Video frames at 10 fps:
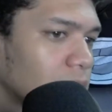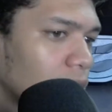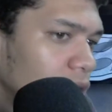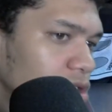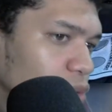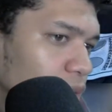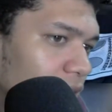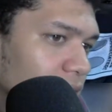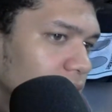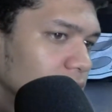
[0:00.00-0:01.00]
Alright, so we
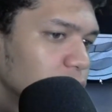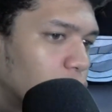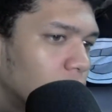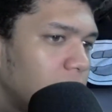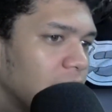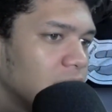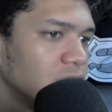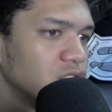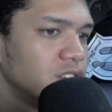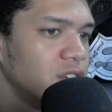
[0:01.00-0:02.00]
got the sport
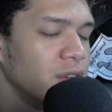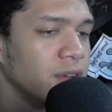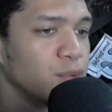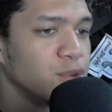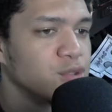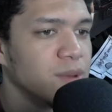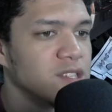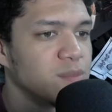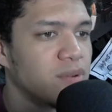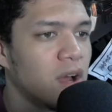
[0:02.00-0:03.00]
package interior, which
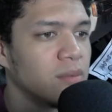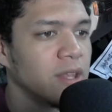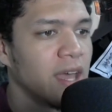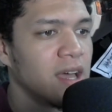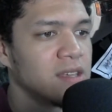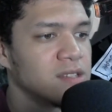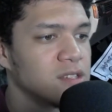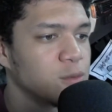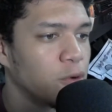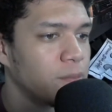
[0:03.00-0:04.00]
means it probably has the
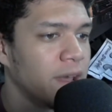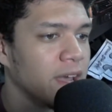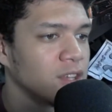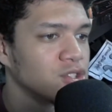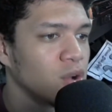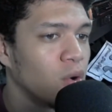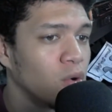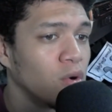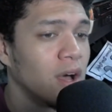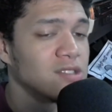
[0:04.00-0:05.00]
sport package
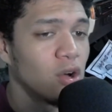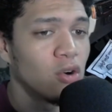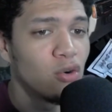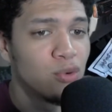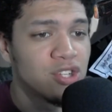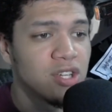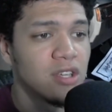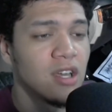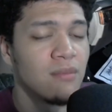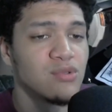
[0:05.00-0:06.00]
whole as a whole, which
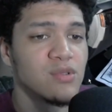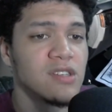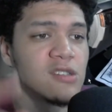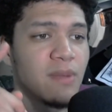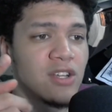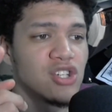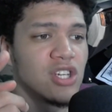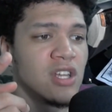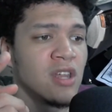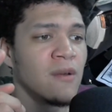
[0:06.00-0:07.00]
comes with
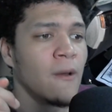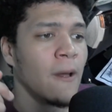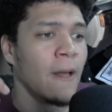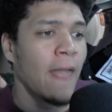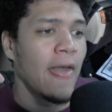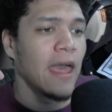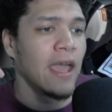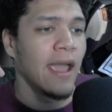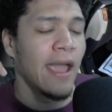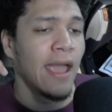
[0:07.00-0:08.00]
suspension
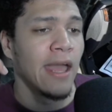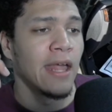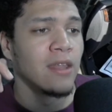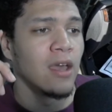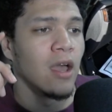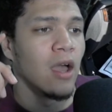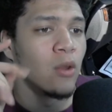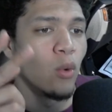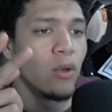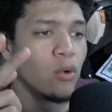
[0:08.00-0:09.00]
and
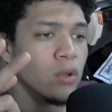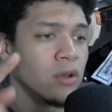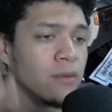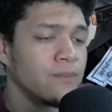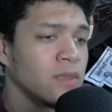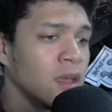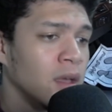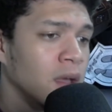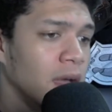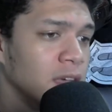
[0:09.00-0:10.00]
an oil cooler,
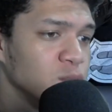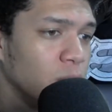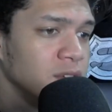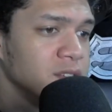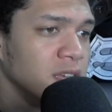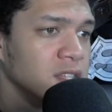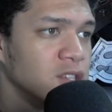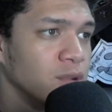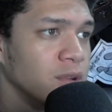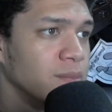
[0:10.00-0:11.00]
as well as the
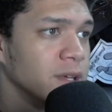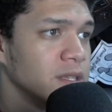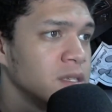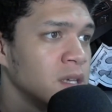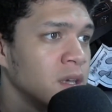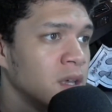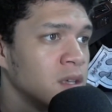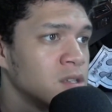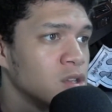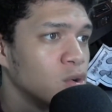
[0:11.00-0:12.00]
interior bits.
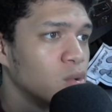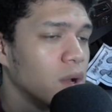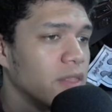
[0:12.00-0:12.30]
So